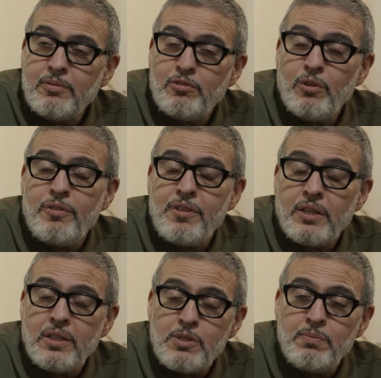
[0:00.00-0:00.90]
Full
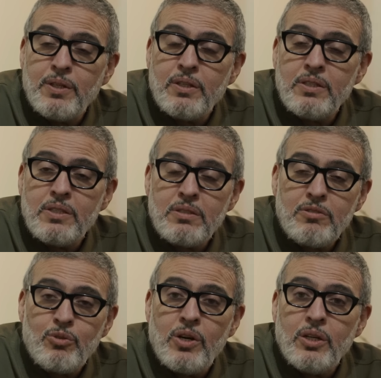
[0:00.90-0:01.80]
thickness burns
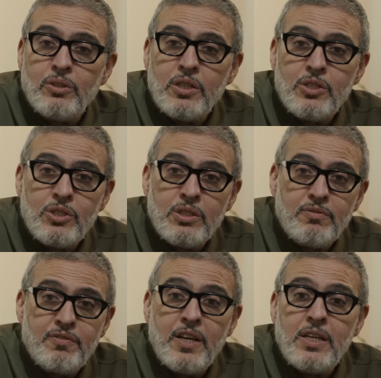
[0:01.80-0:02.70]
throughout his
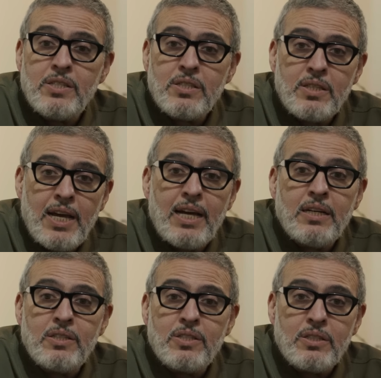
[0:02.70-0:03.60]
face,
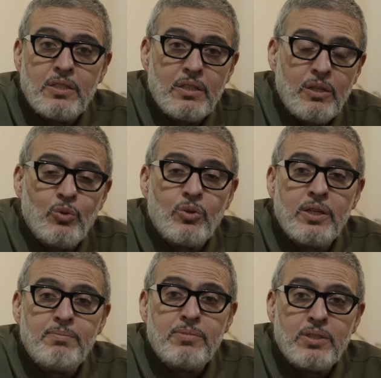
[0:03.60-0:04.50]
hands, lower
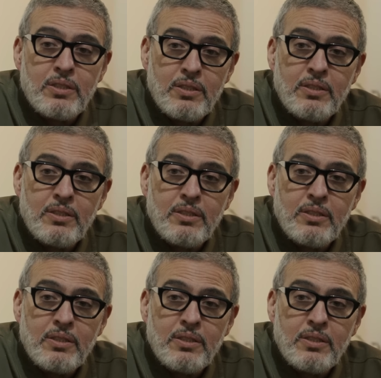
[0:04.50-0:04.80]
limbs.